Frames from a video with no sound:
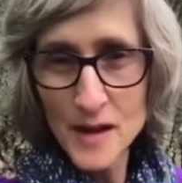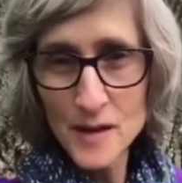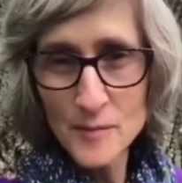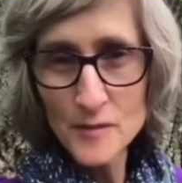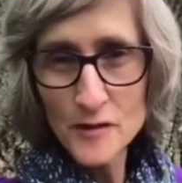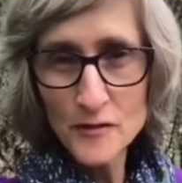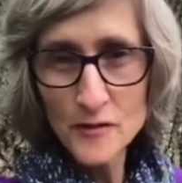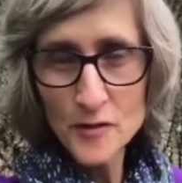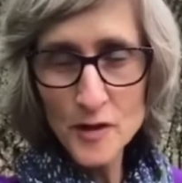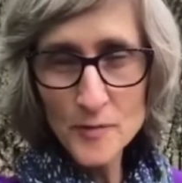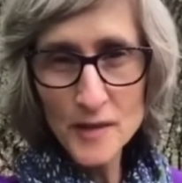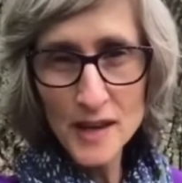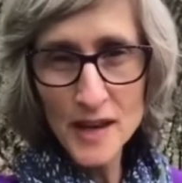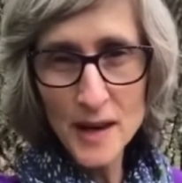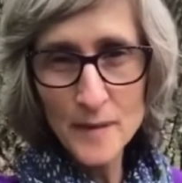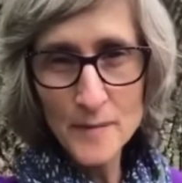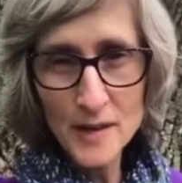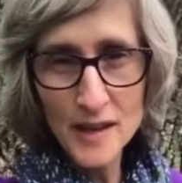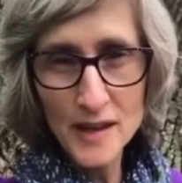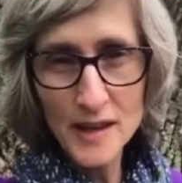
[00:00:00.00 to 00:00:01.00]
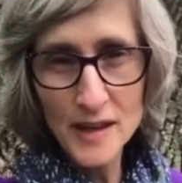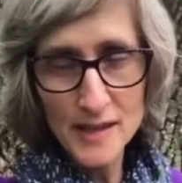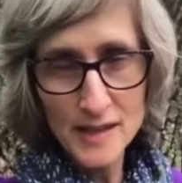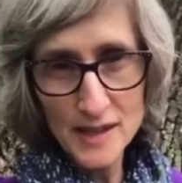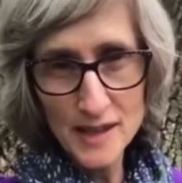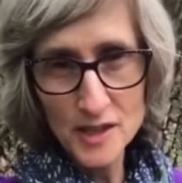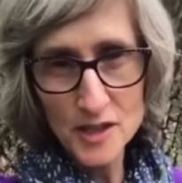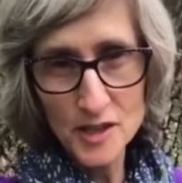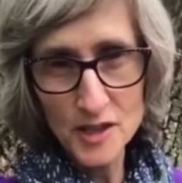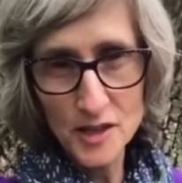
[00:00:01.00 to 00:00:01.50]
before becoming a
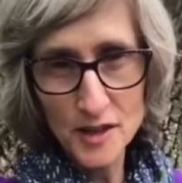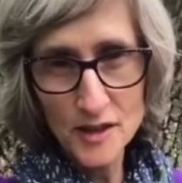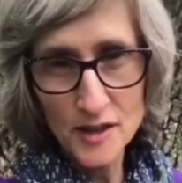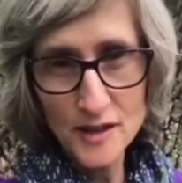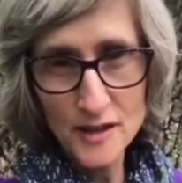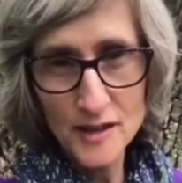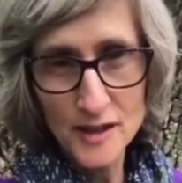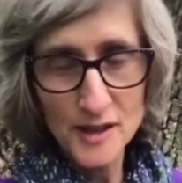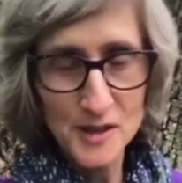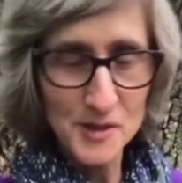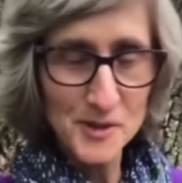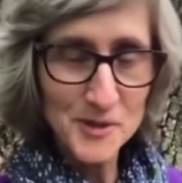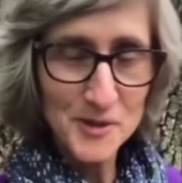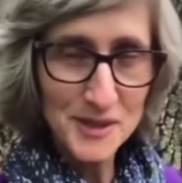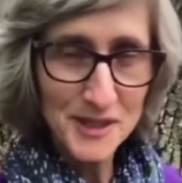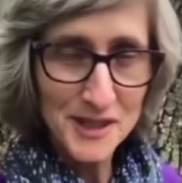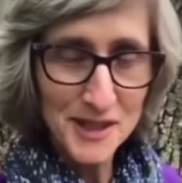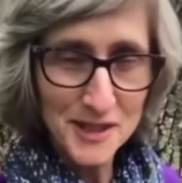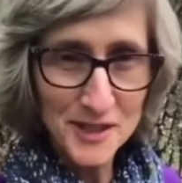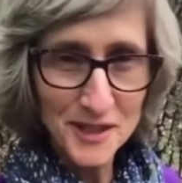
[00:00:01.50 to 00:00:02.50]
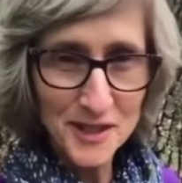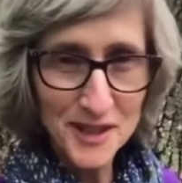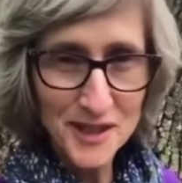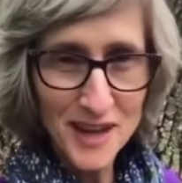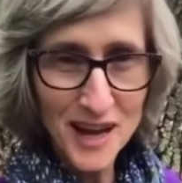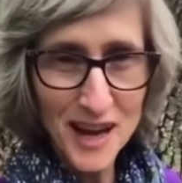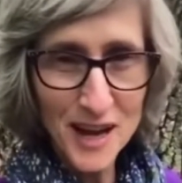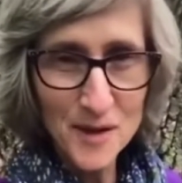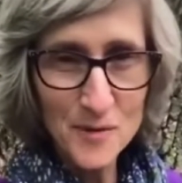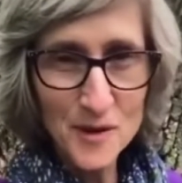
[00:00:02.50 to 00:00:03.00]
teacher, a school teacher,
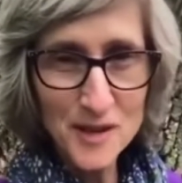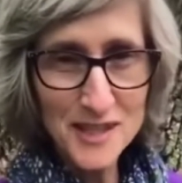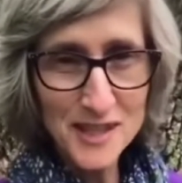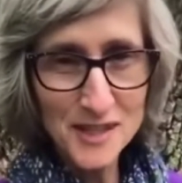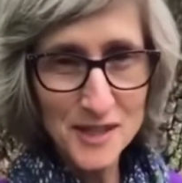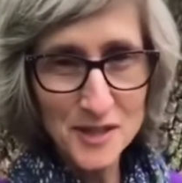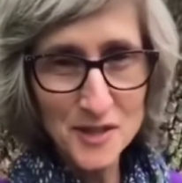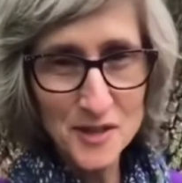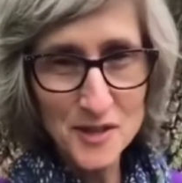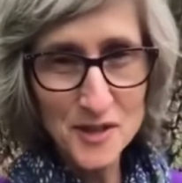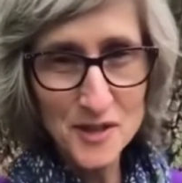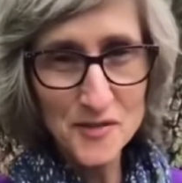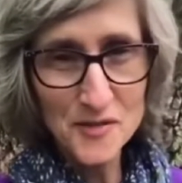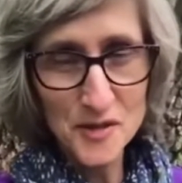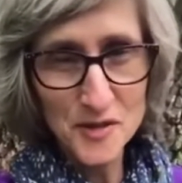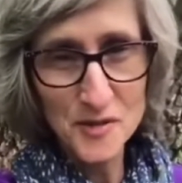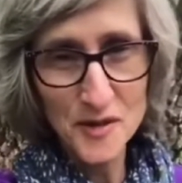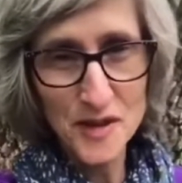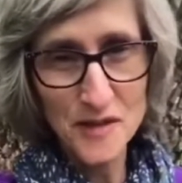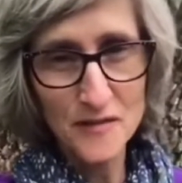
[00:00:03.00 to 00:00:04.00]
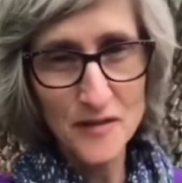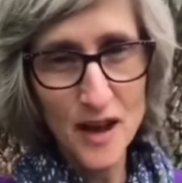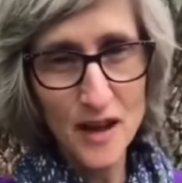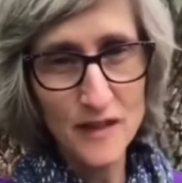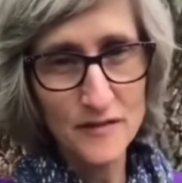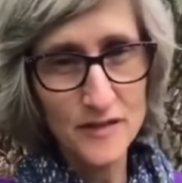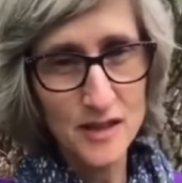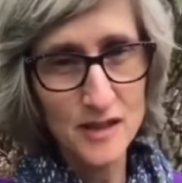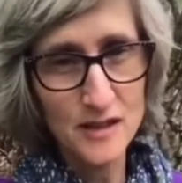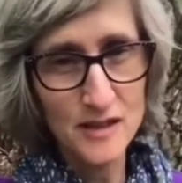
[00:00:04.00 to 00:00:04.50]
I worked as a nurse for 25
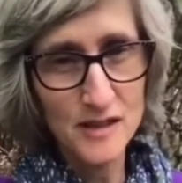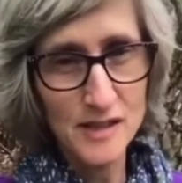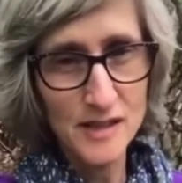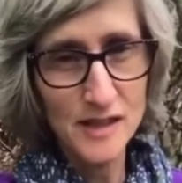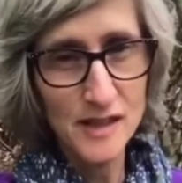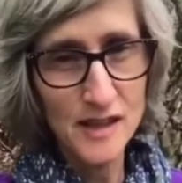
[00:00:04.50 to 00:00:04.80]
years.